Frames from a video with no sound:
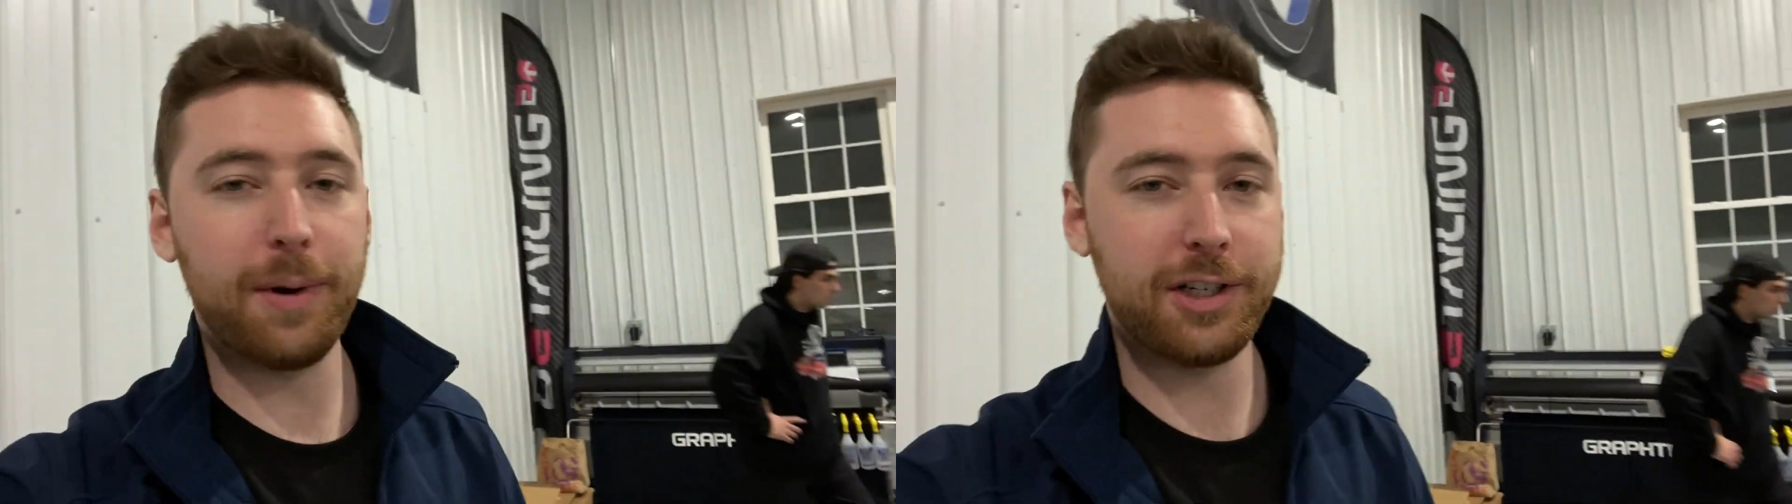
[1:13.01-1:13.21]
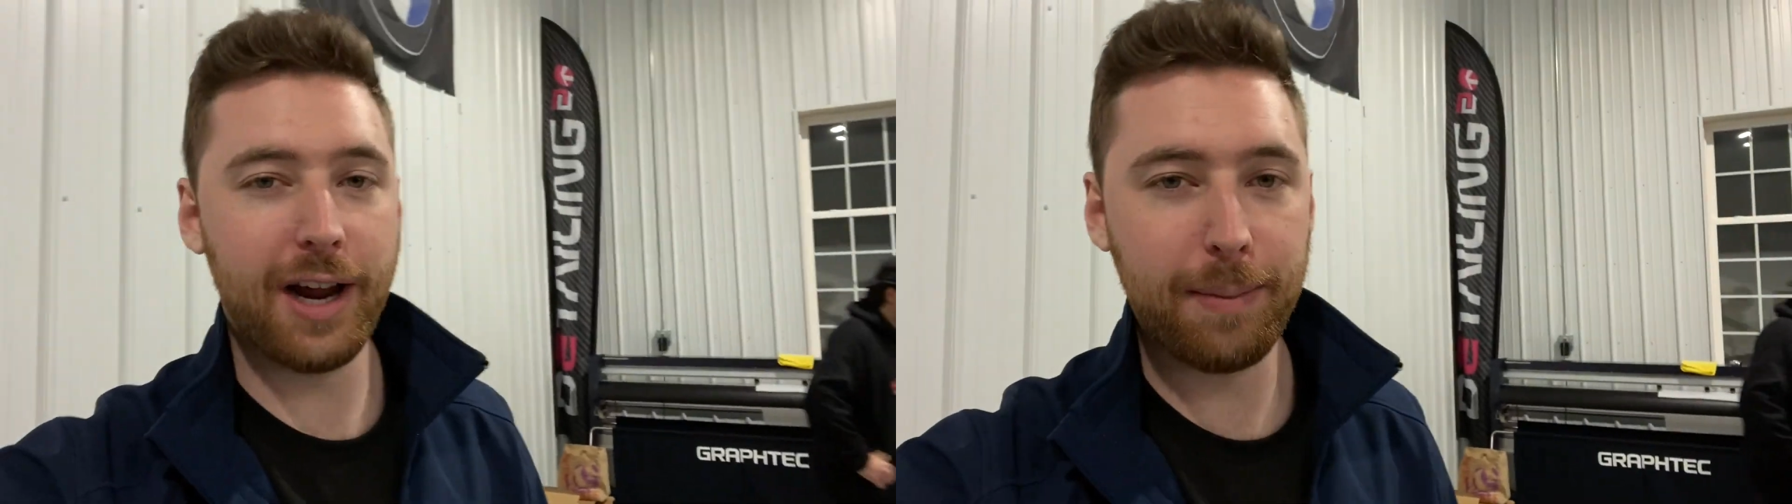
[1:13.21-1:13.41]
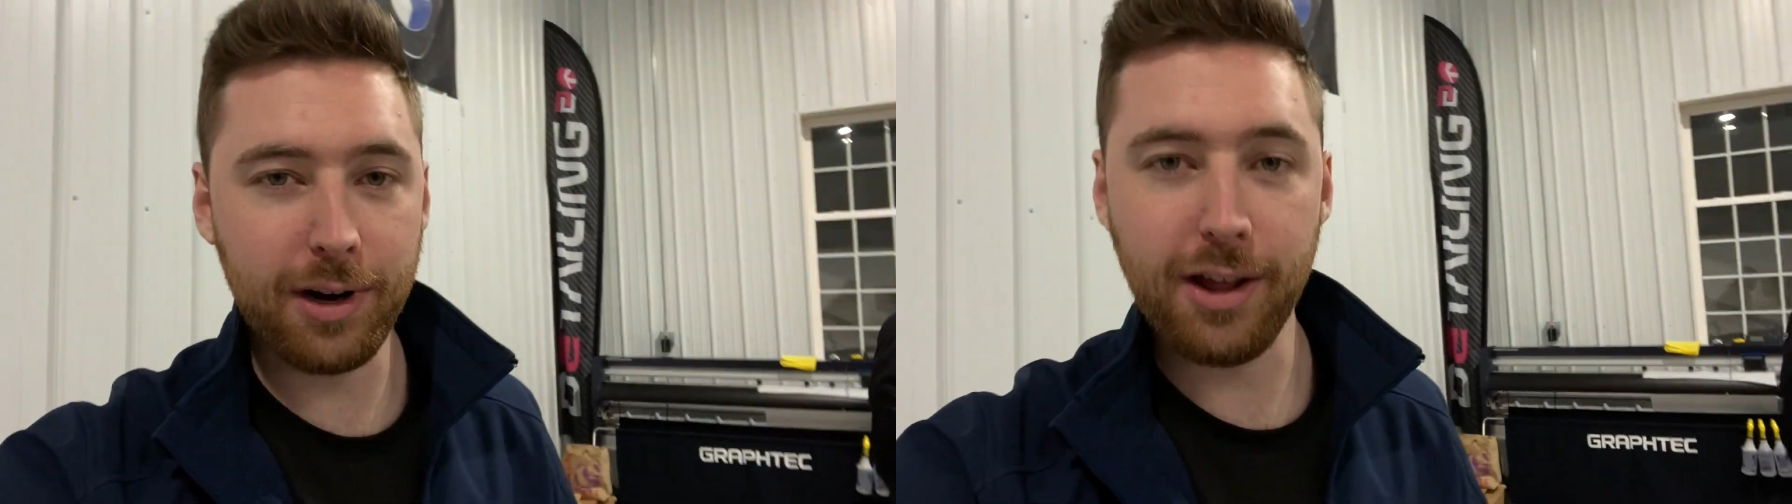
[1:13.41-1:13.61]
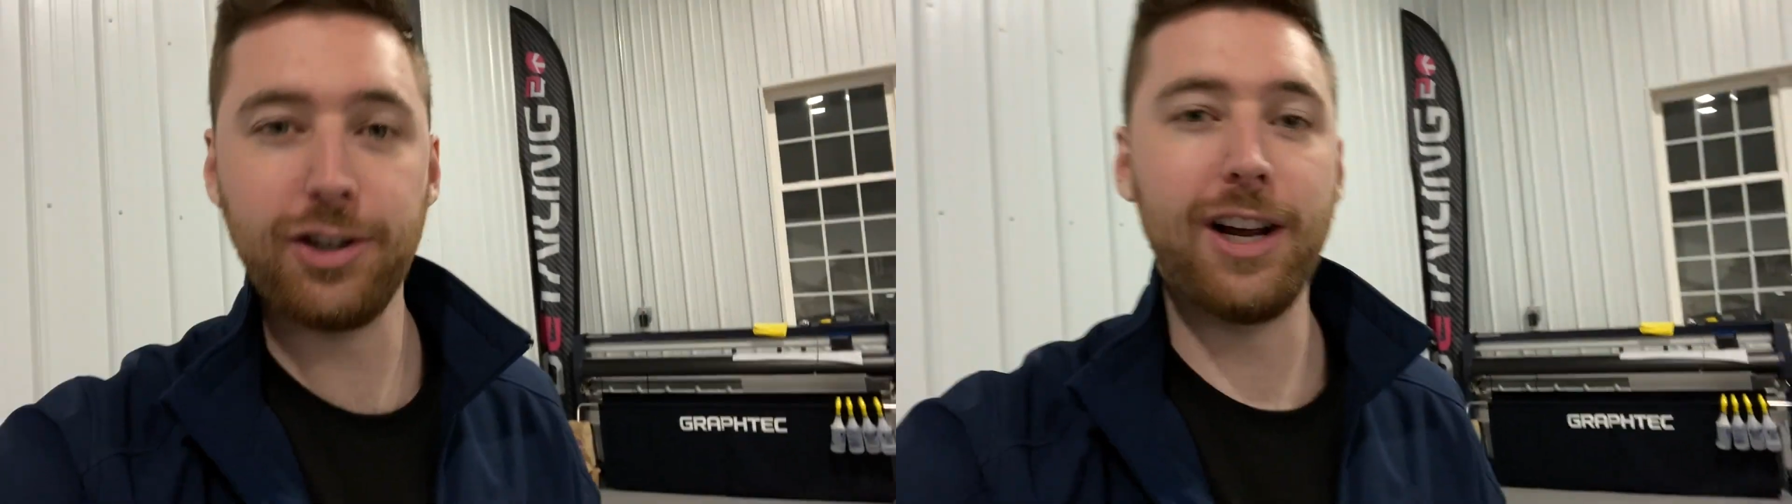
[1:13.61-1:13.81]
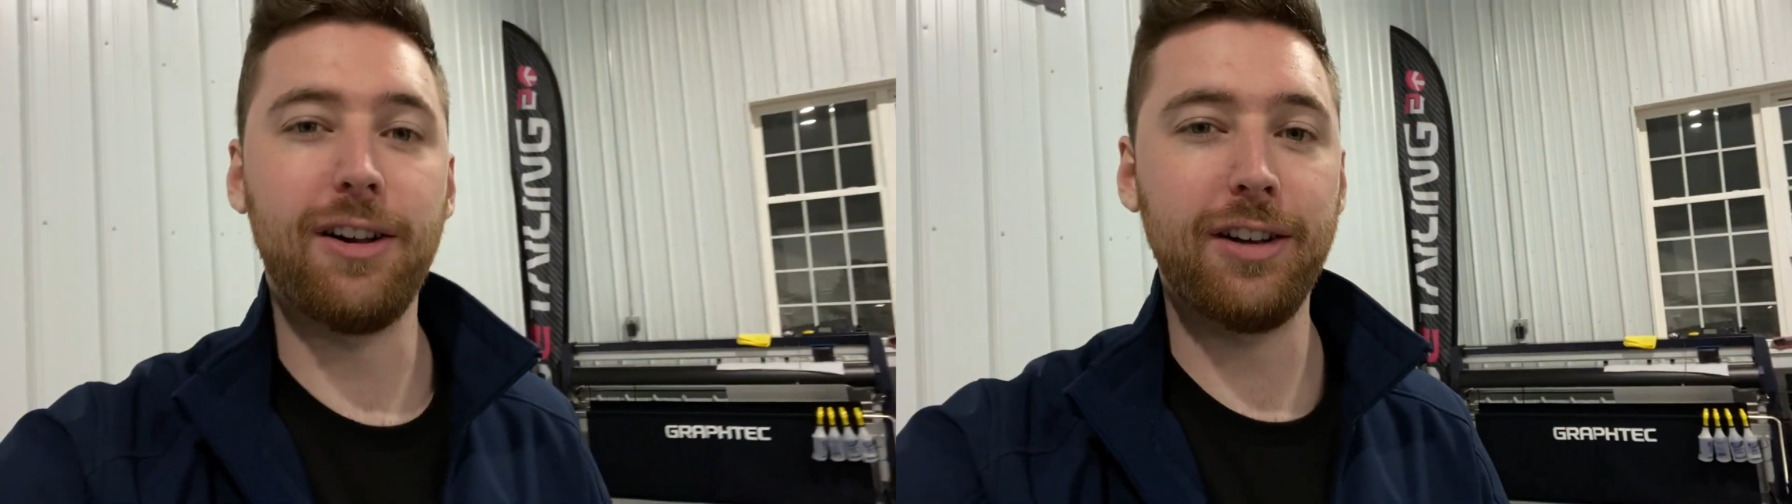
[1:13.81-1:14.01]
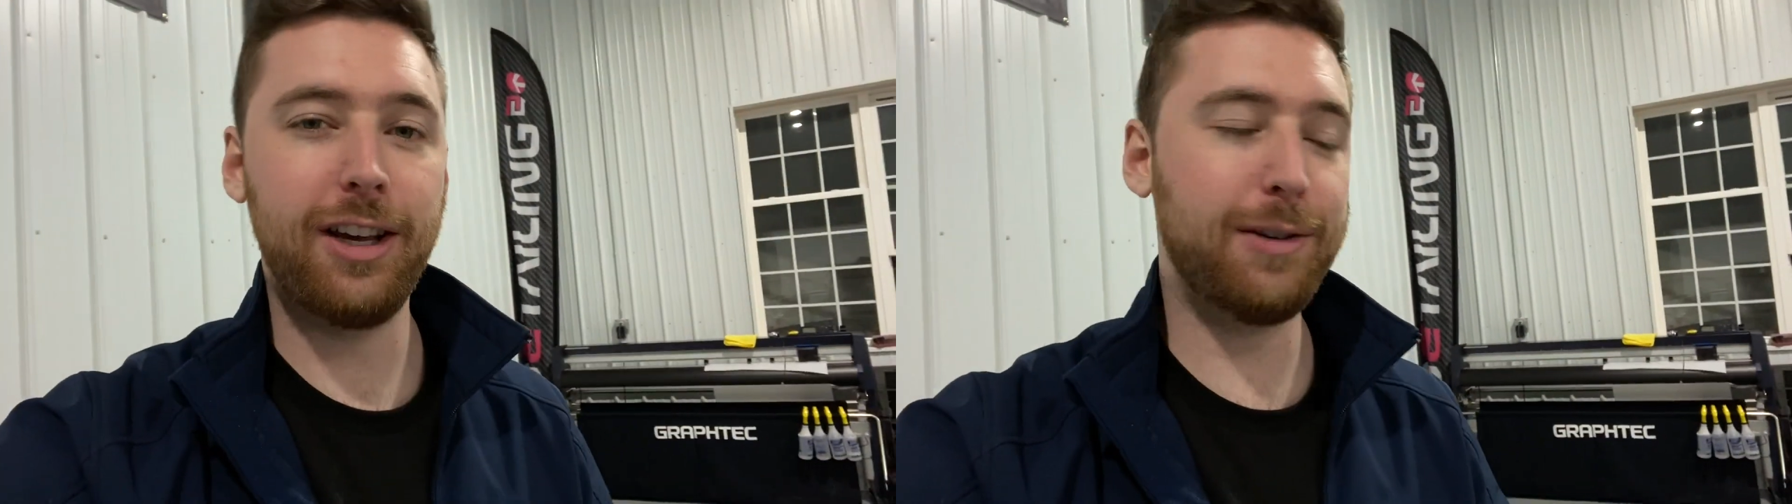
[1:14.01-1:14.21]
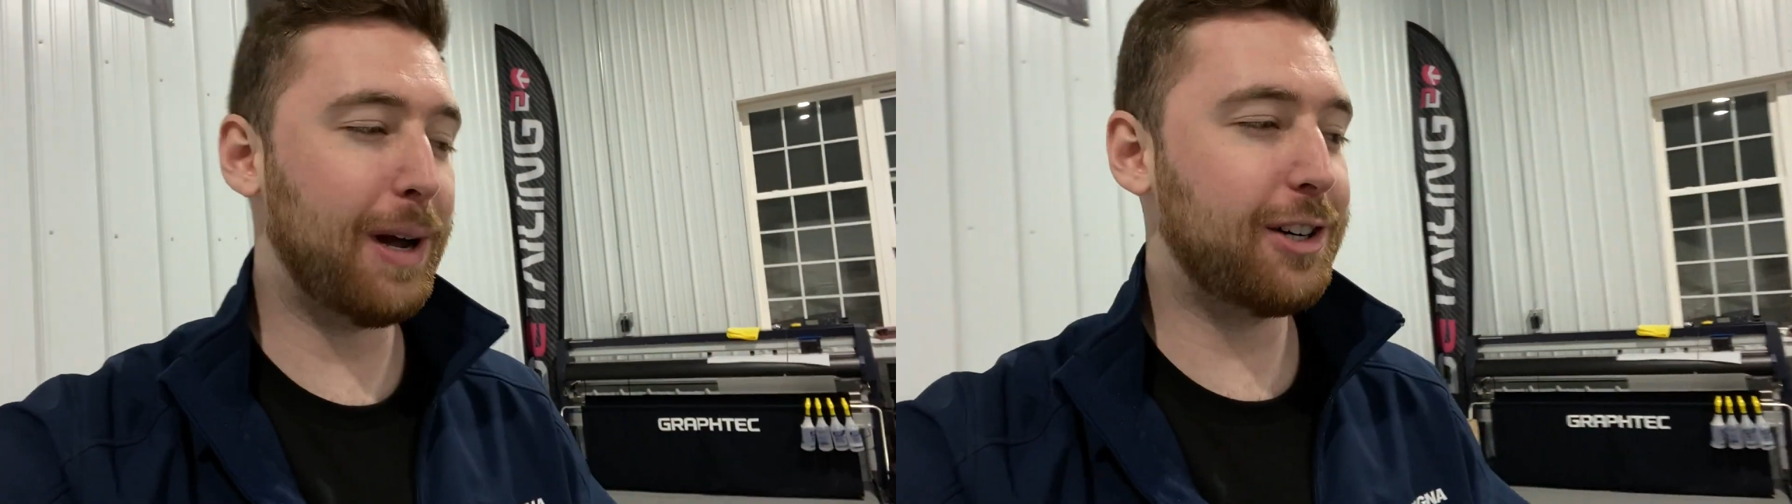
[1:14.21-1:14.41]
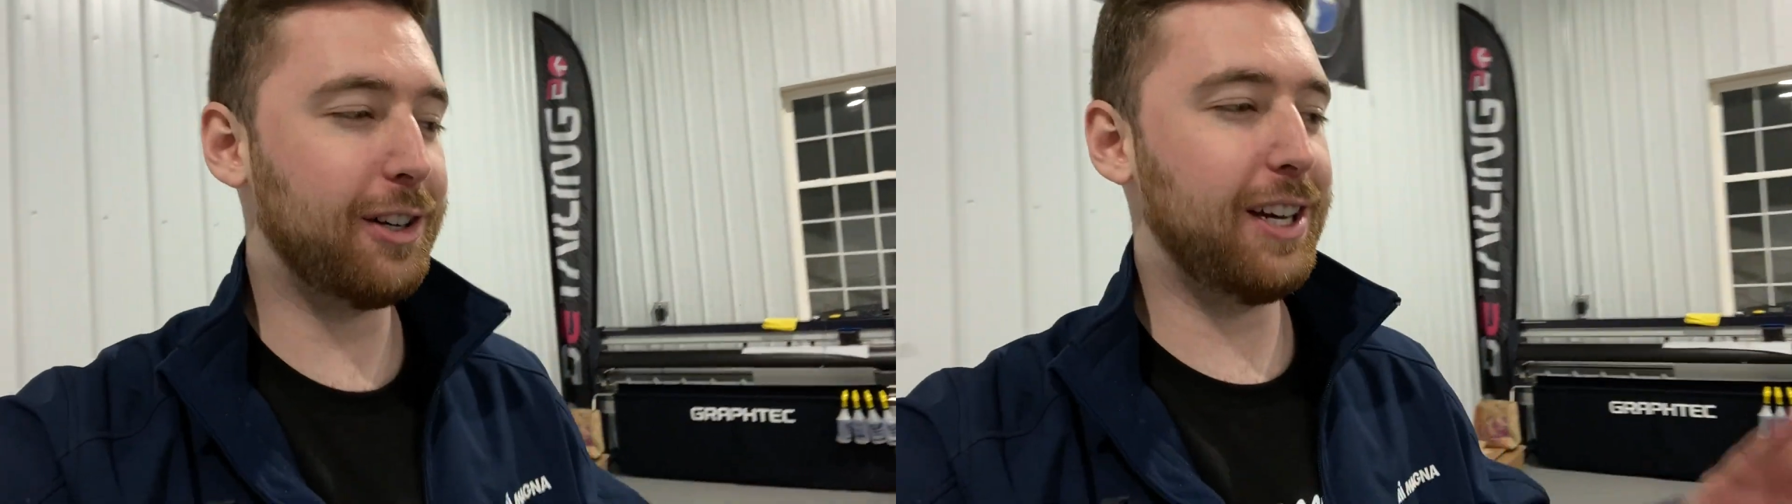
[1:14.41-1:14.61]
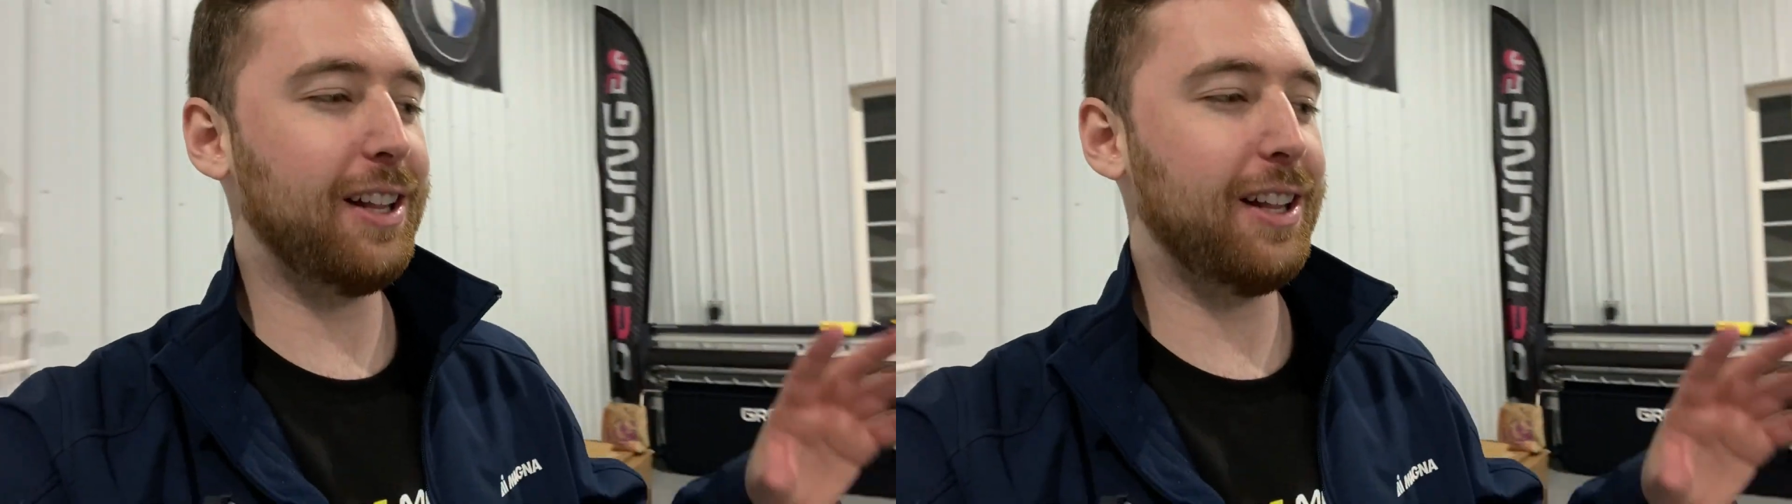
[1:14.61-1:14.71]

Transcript: much happening on the channel, especially